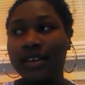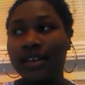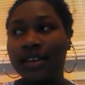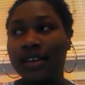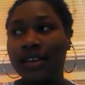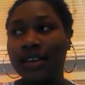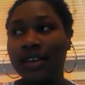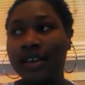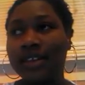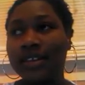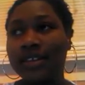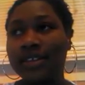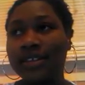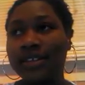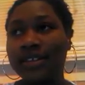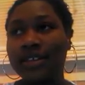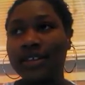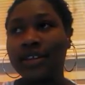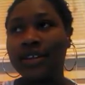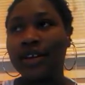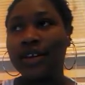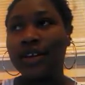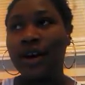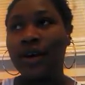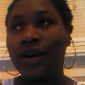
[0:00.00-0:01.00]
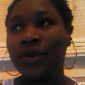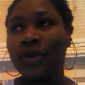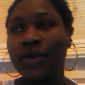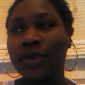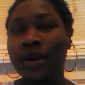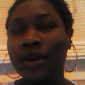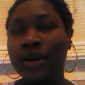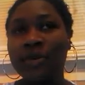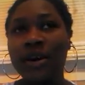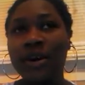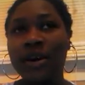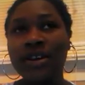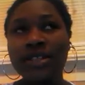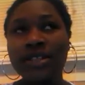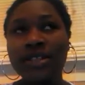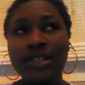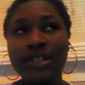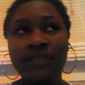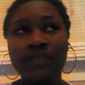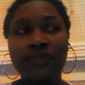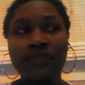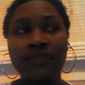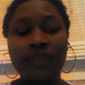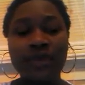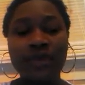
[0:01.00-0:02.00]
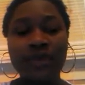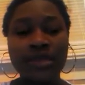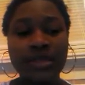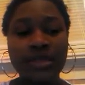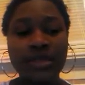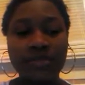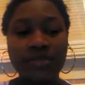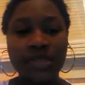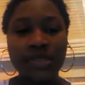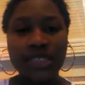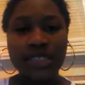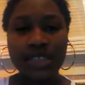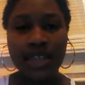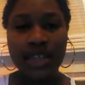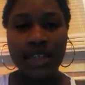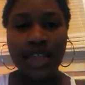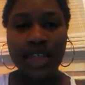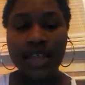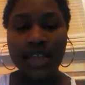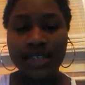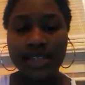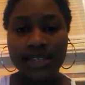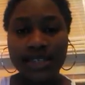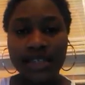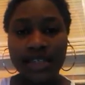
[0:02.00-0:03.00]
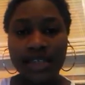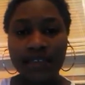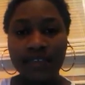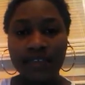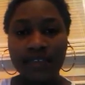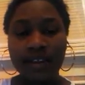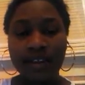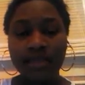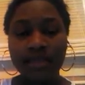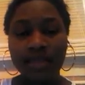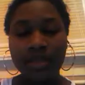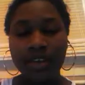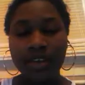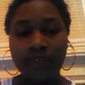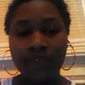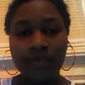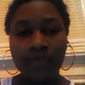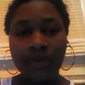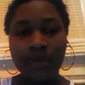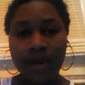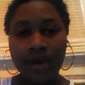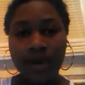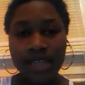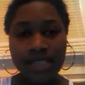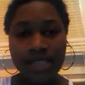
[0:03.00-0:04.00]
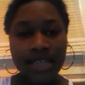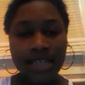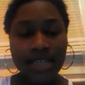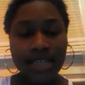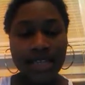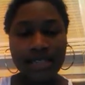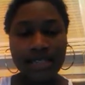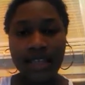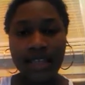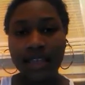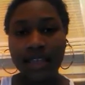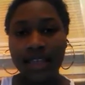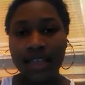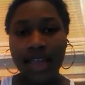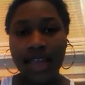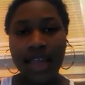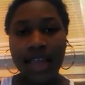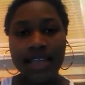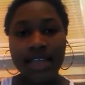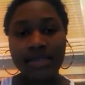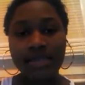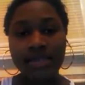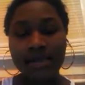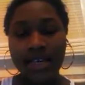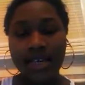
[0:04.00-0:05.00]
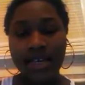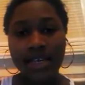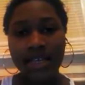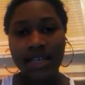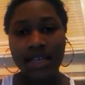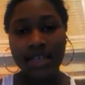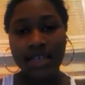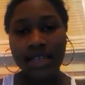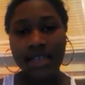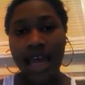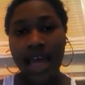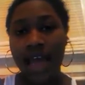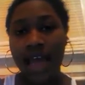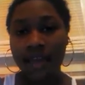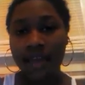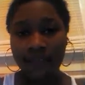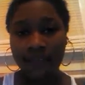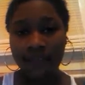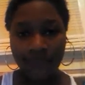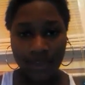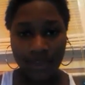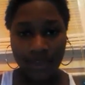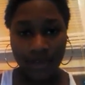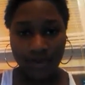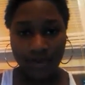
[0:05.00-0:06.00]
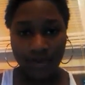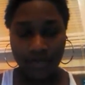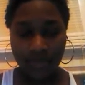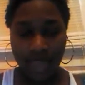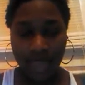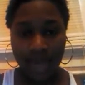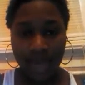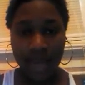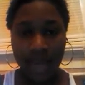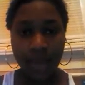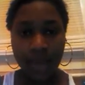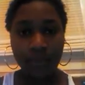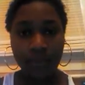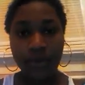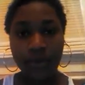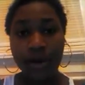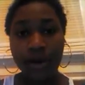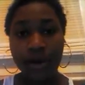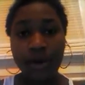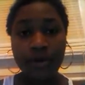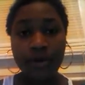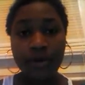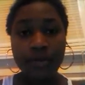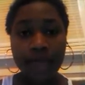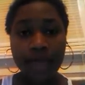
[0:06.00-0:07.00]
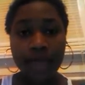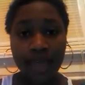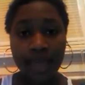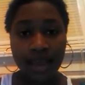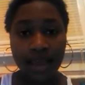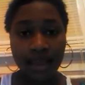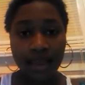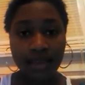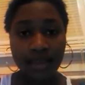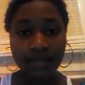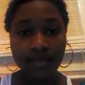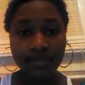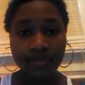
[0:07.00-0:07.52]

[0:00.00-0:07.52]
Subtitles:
And, you know, a person views submission as giving up their voice, and that's not the case, because I feel that a real man,